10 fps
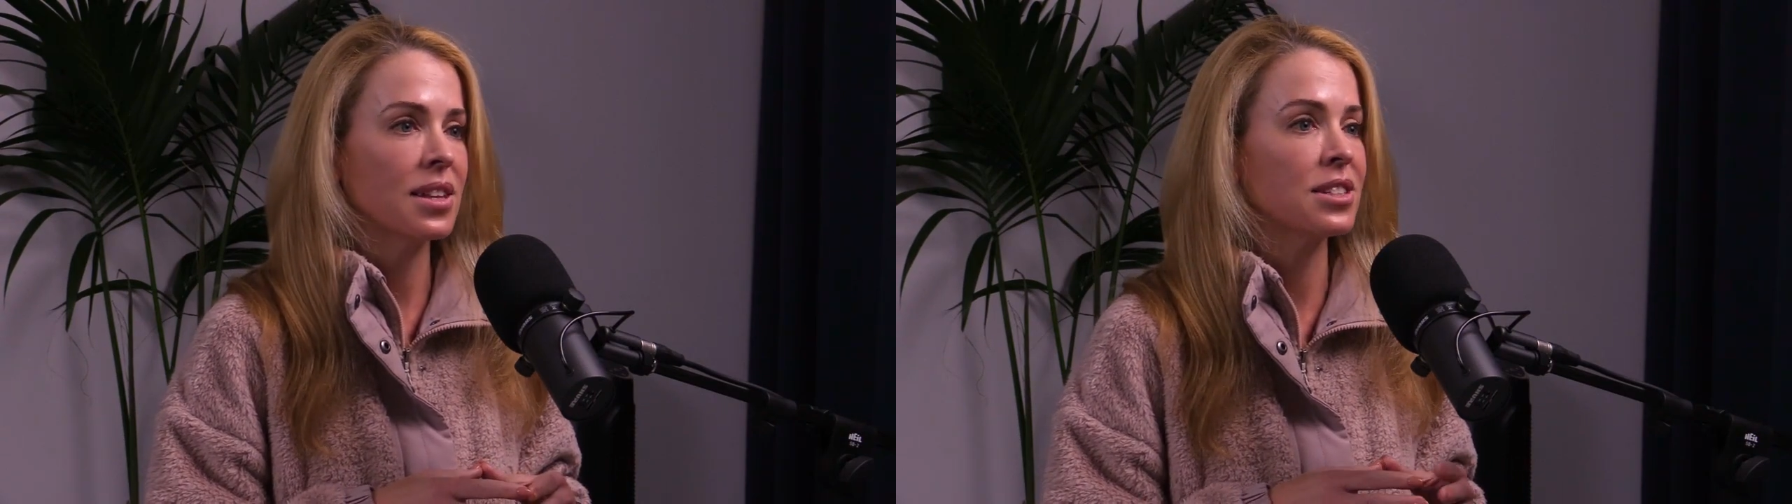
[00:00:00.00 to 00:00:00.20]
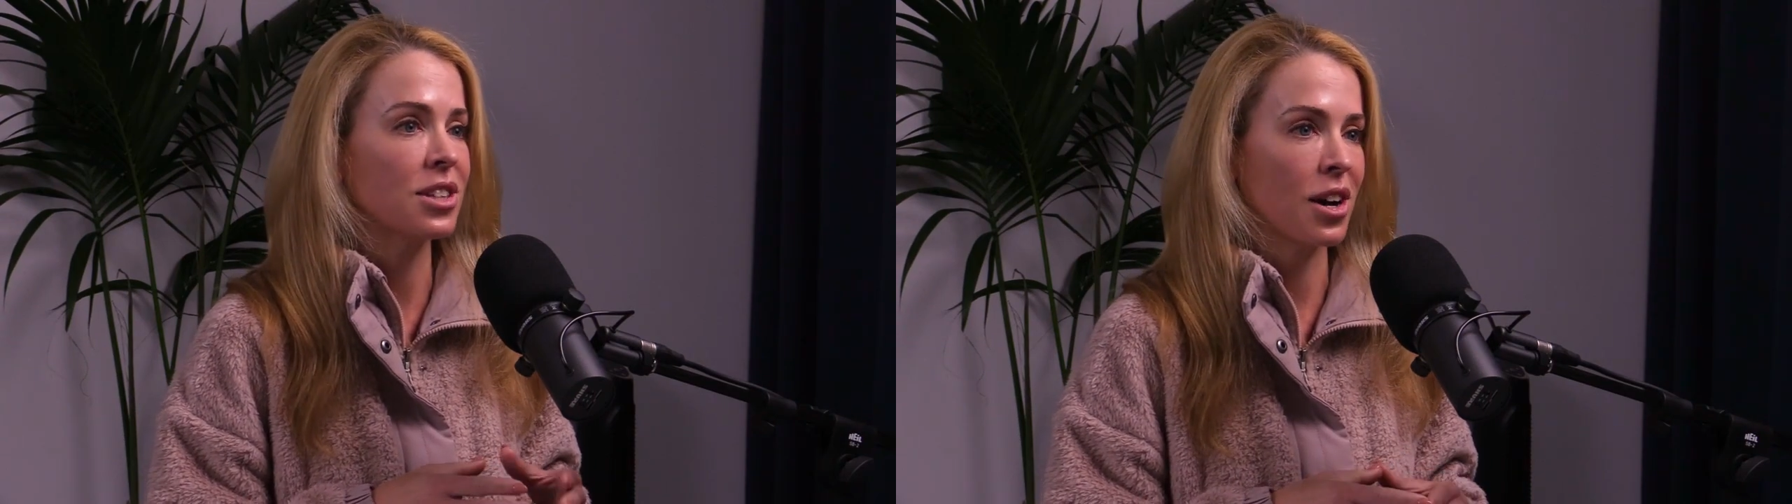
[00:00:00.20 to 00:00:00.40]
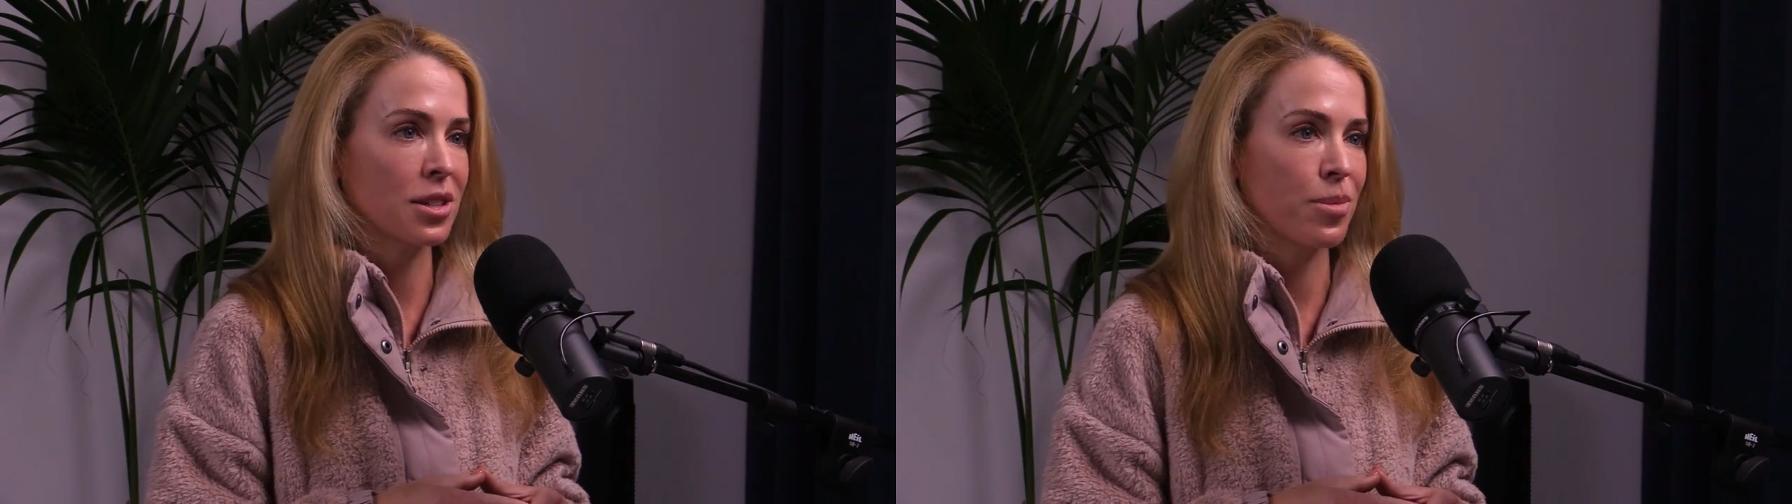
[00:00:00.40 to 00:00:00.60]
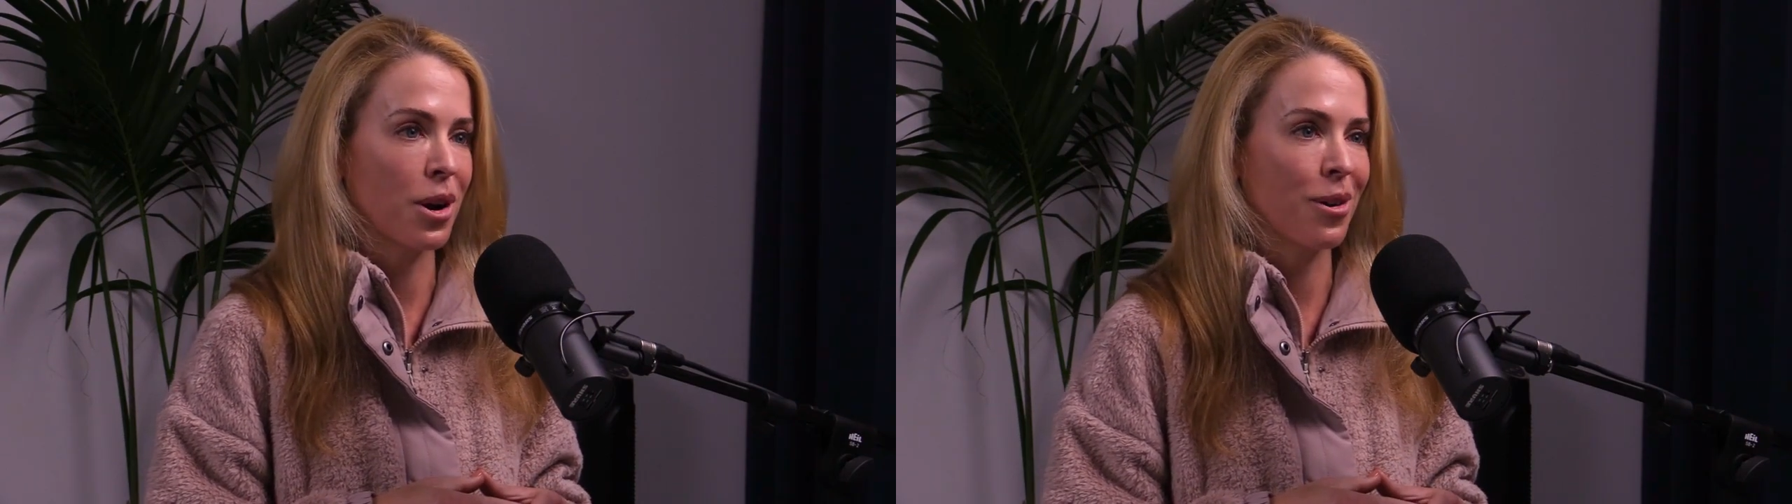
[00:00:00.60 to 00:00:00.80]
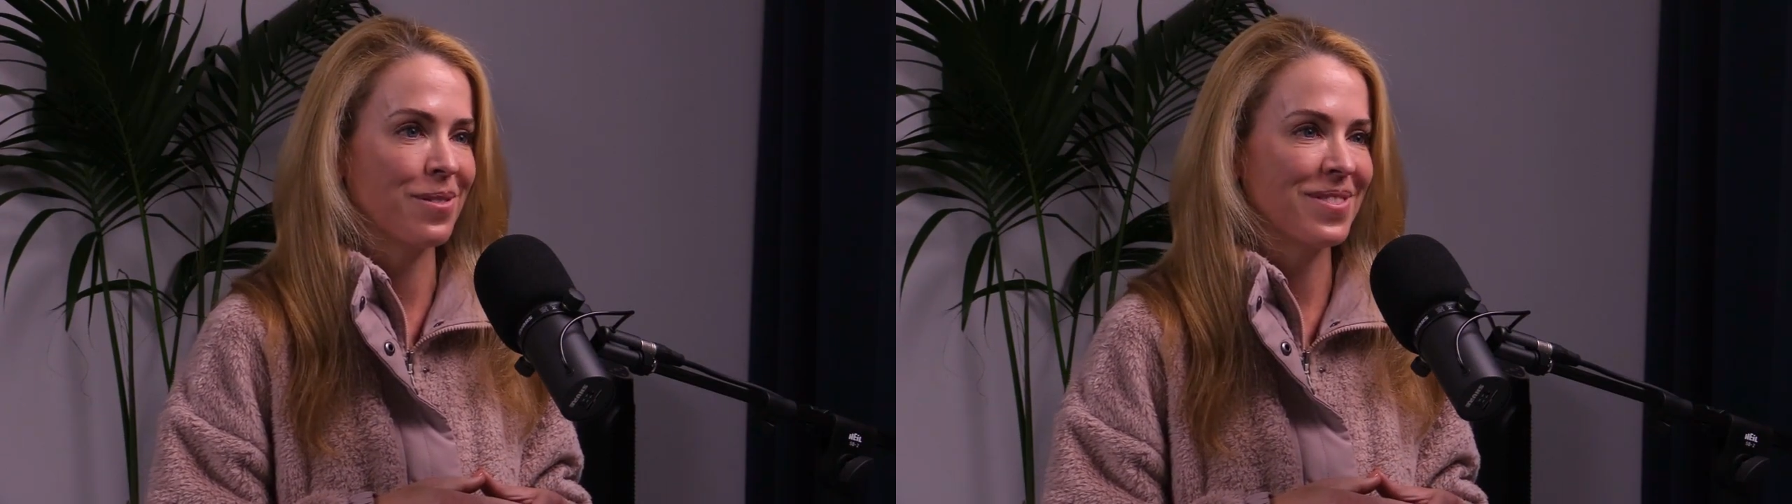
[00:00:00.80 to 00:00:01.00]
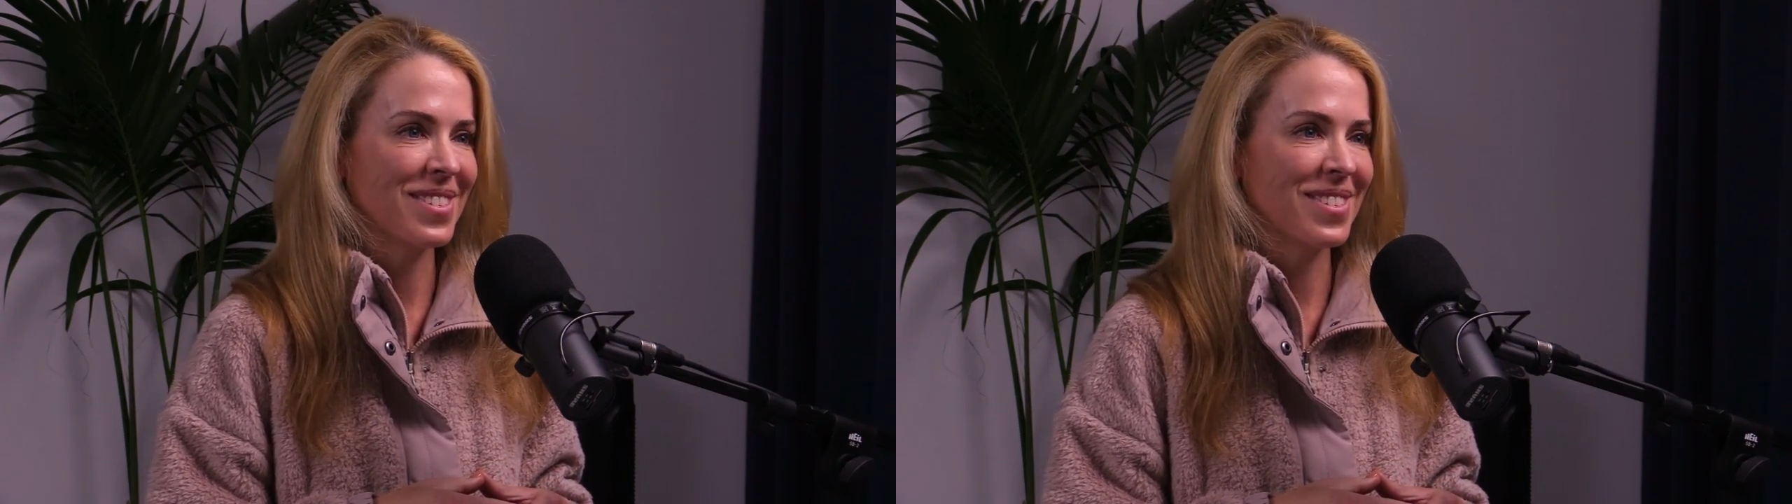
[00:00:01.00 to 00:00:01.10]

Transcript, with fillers: let's talk tomorrow.